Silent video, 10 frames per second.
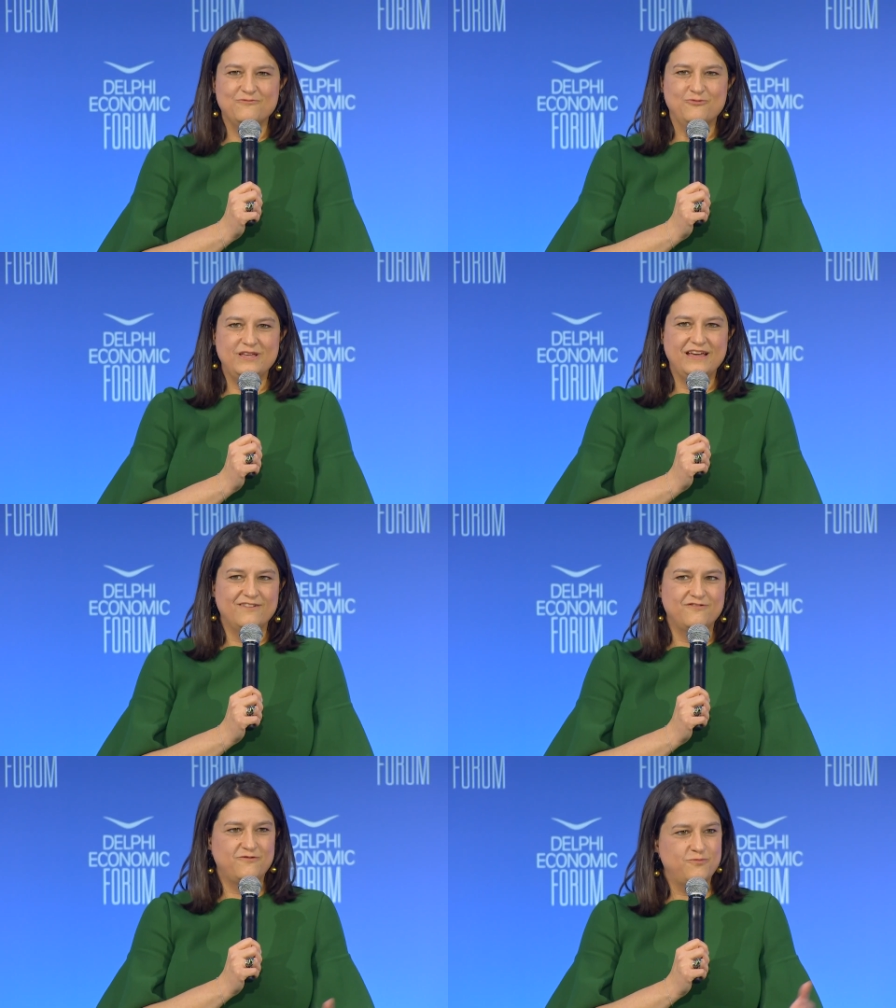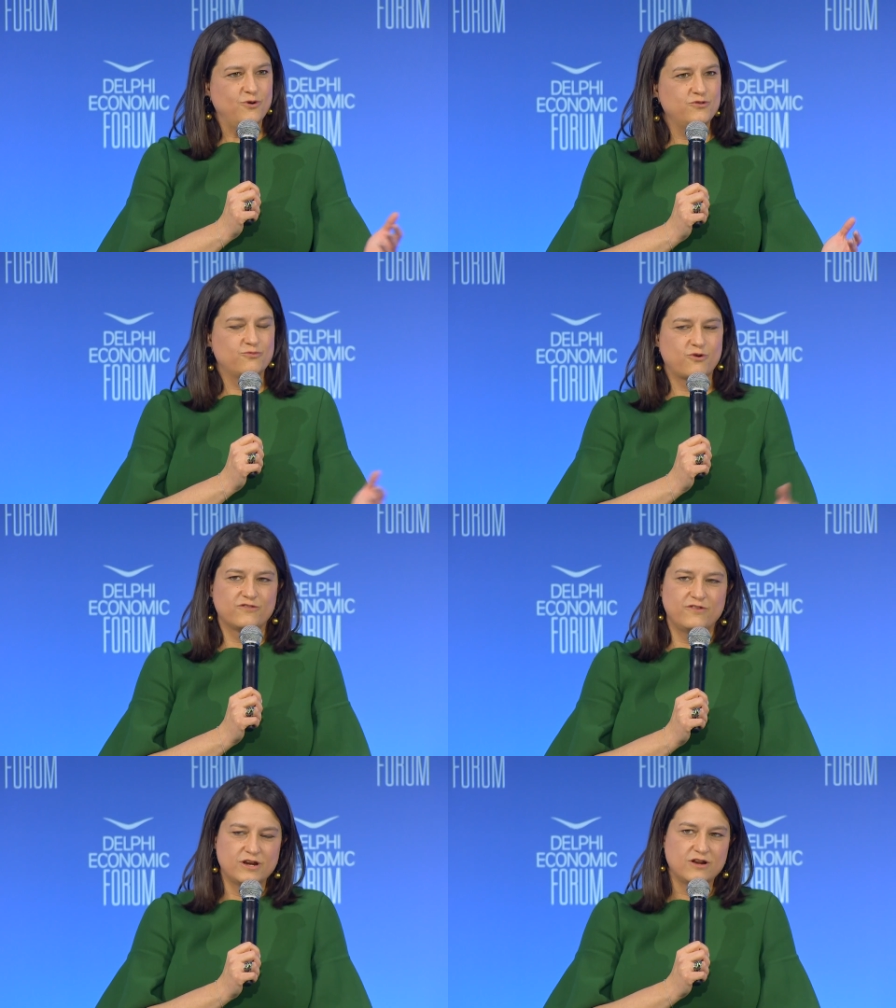we have both
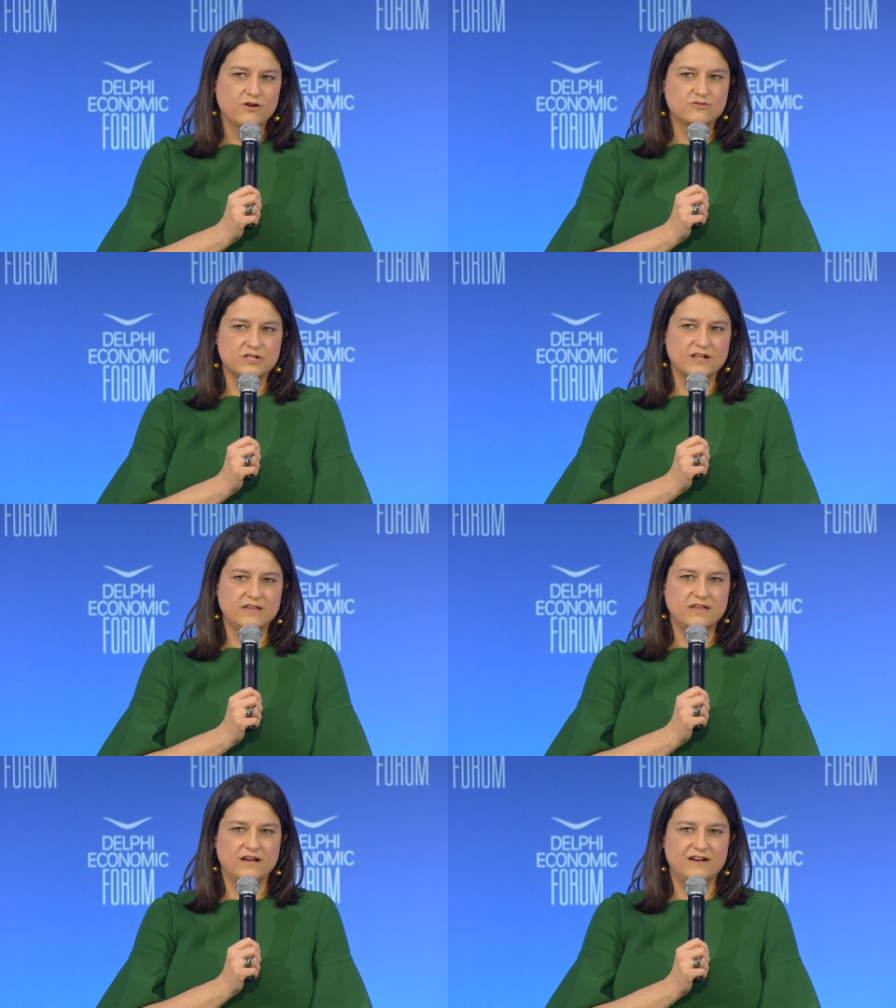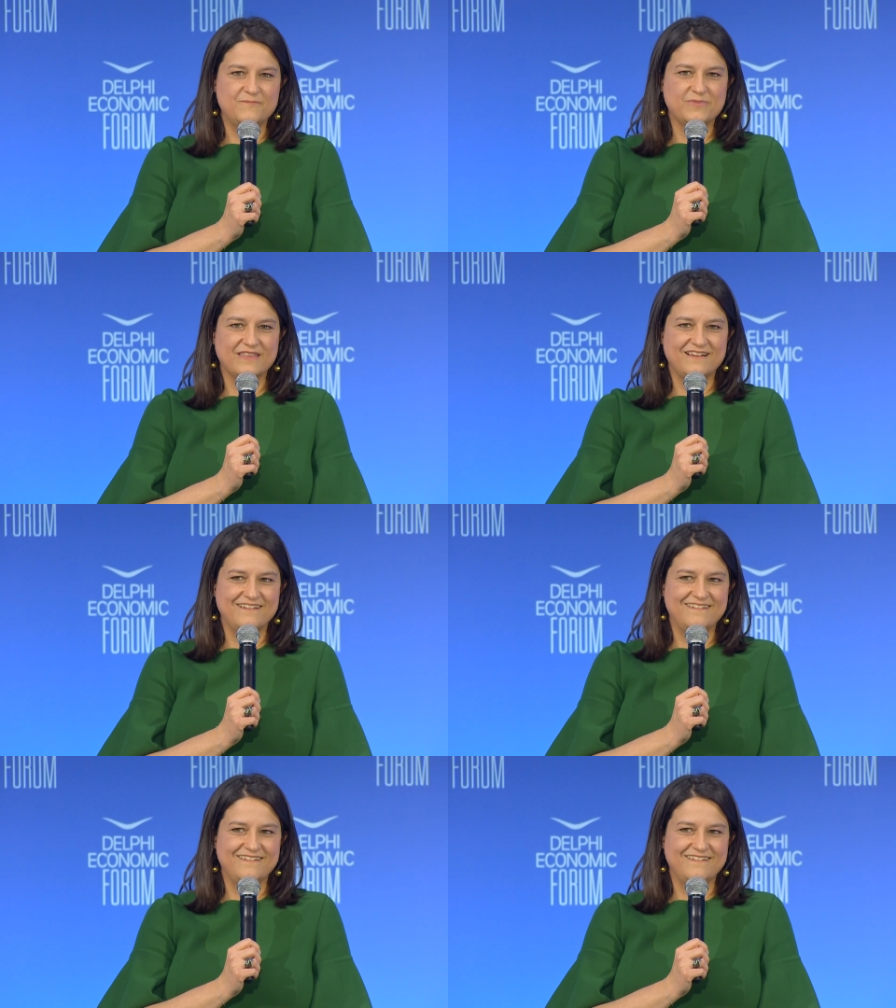worked very closely um,